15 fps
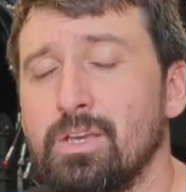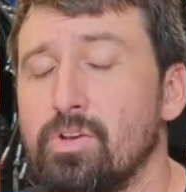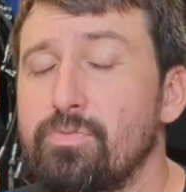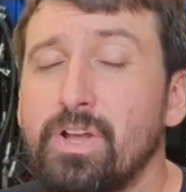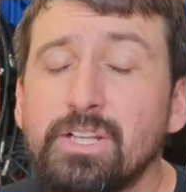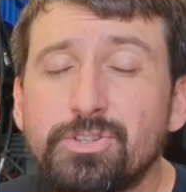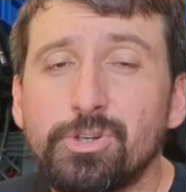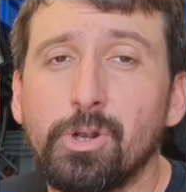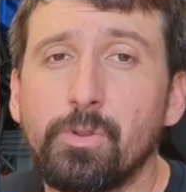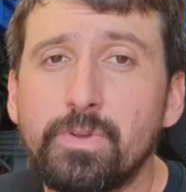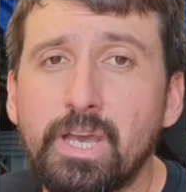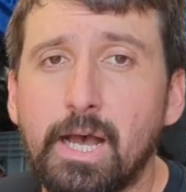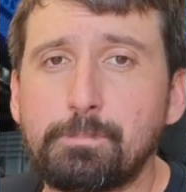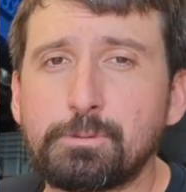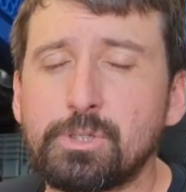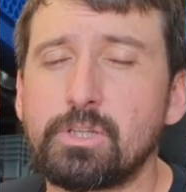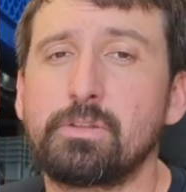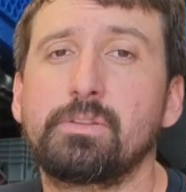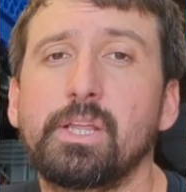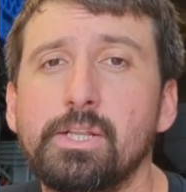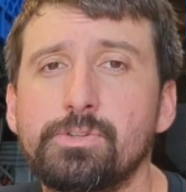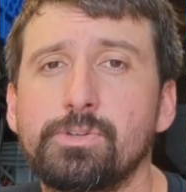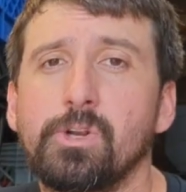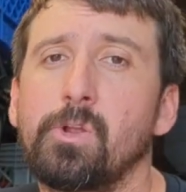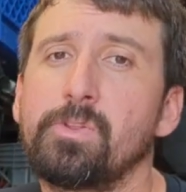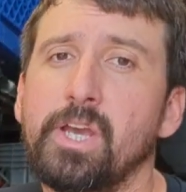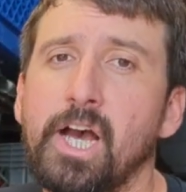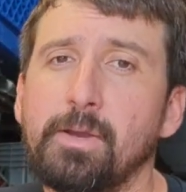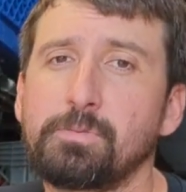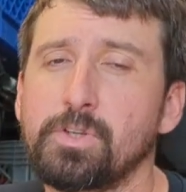If that's your only option, that's your
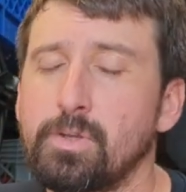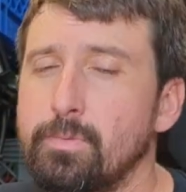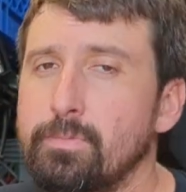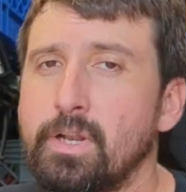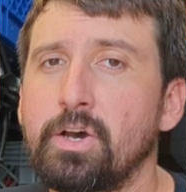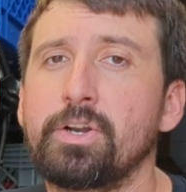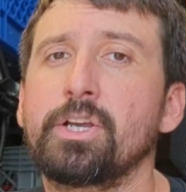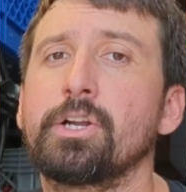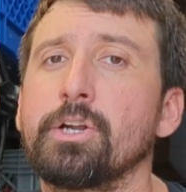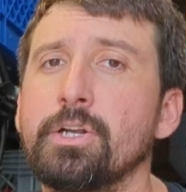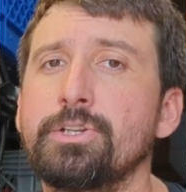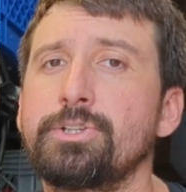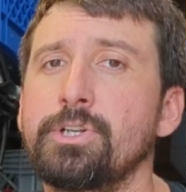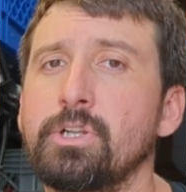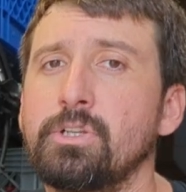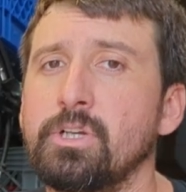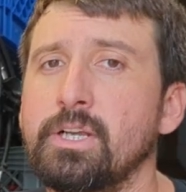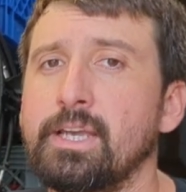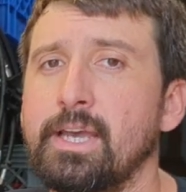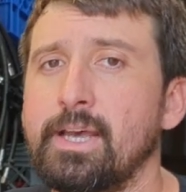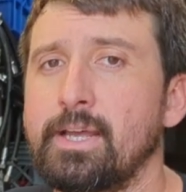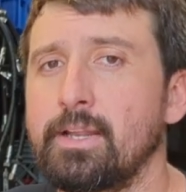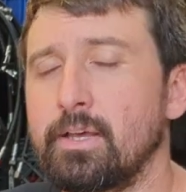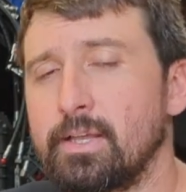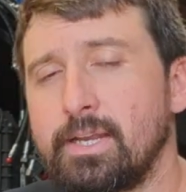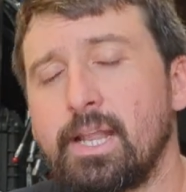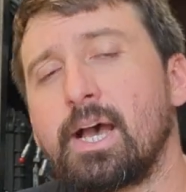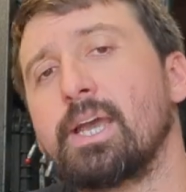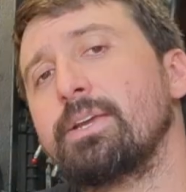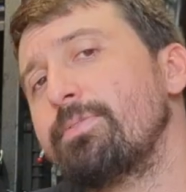only option, but I would encourage you to look at a
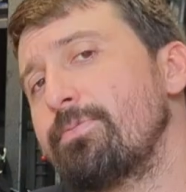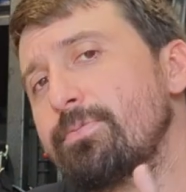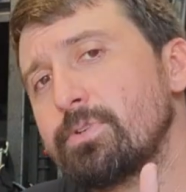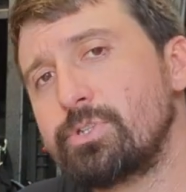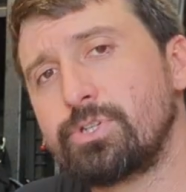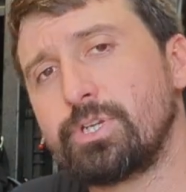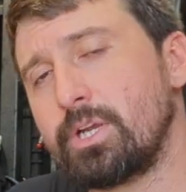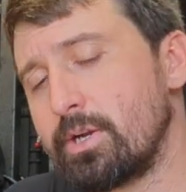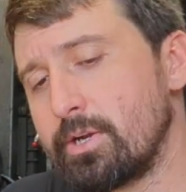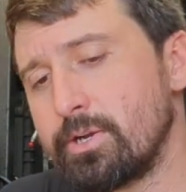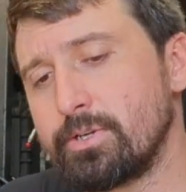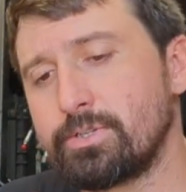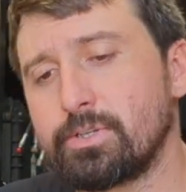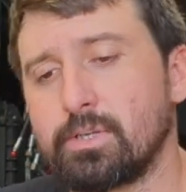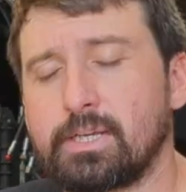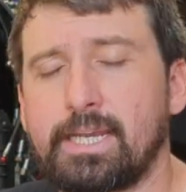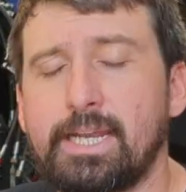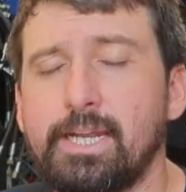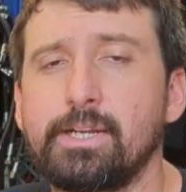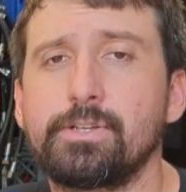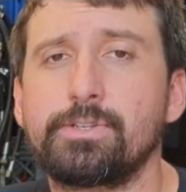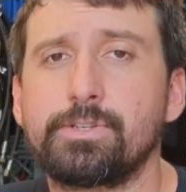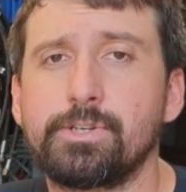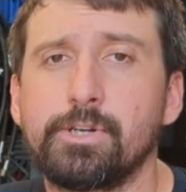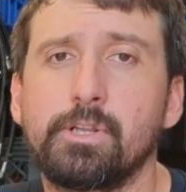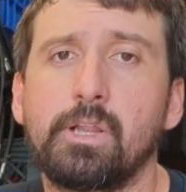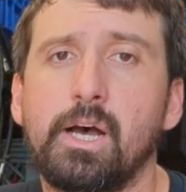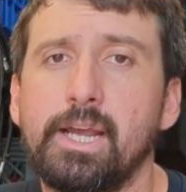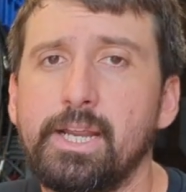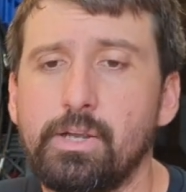knife, shears, a
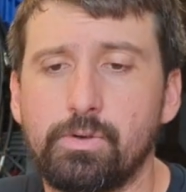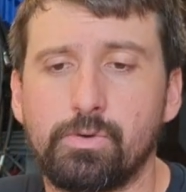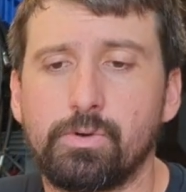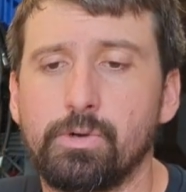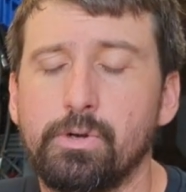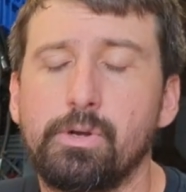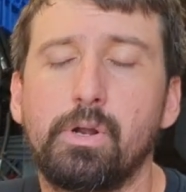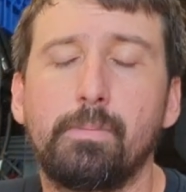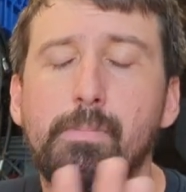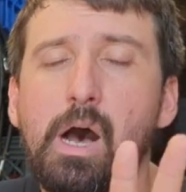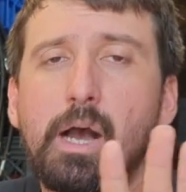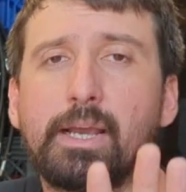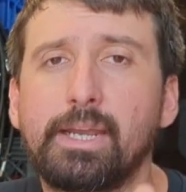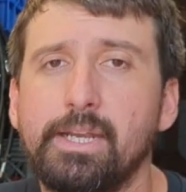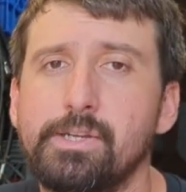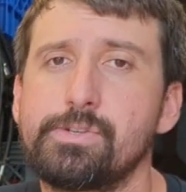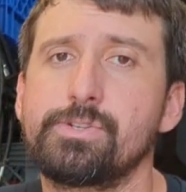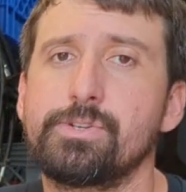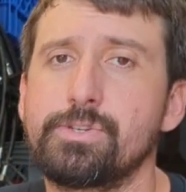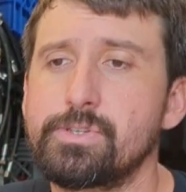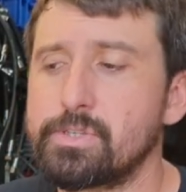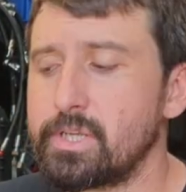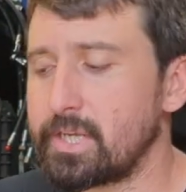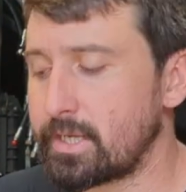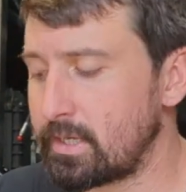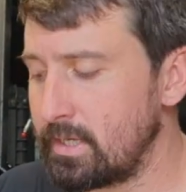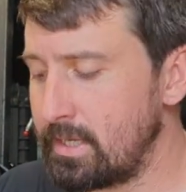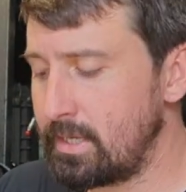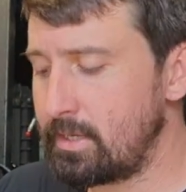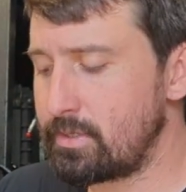canister light, or a mock canister
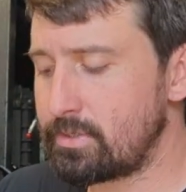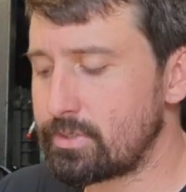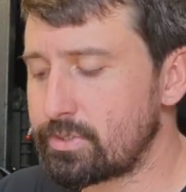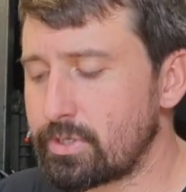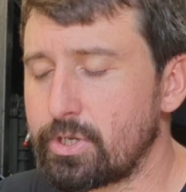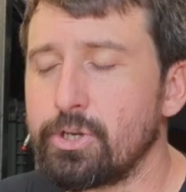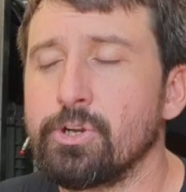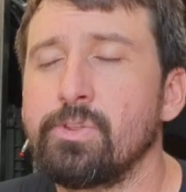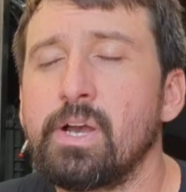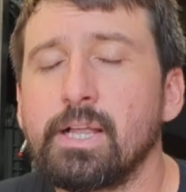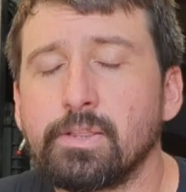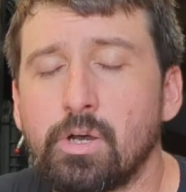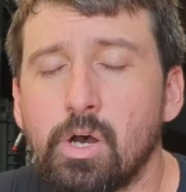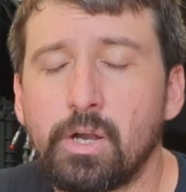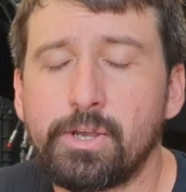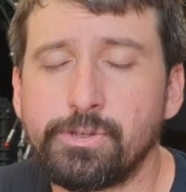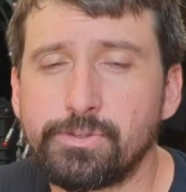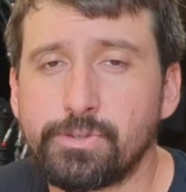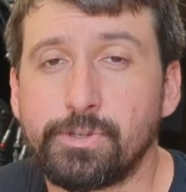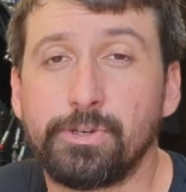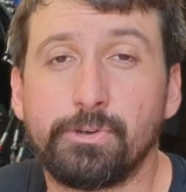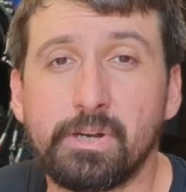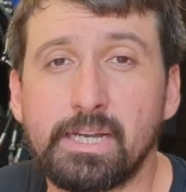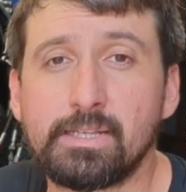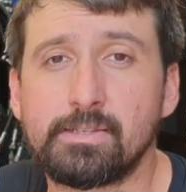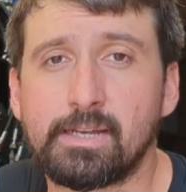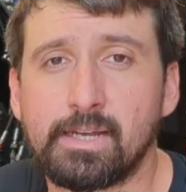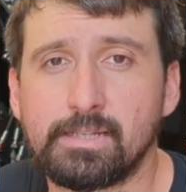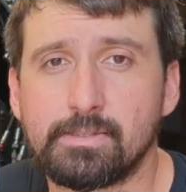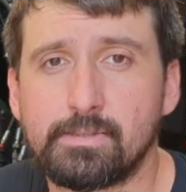stick to secure that long hose on your right
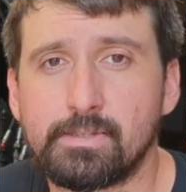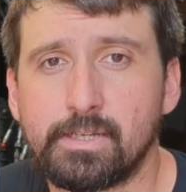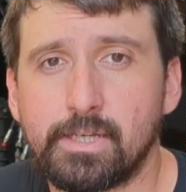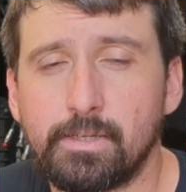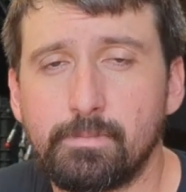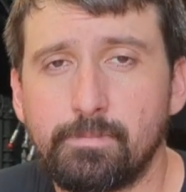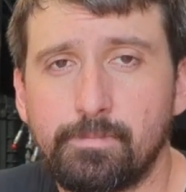side instead.